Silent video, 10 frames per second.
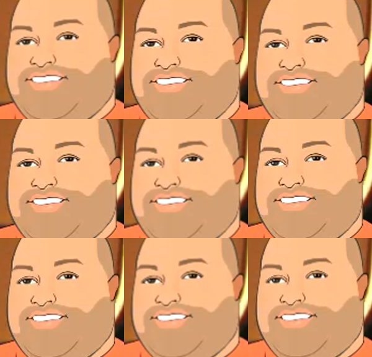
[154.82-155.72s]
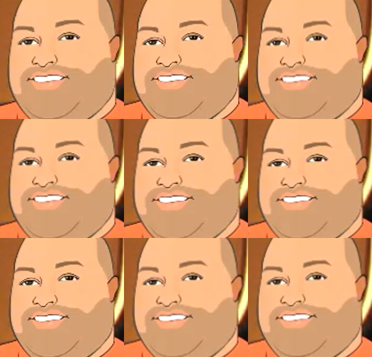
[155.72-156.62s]

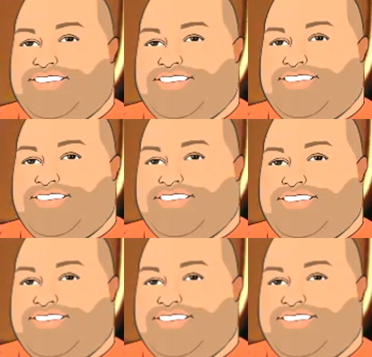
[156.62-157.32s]
[no speech]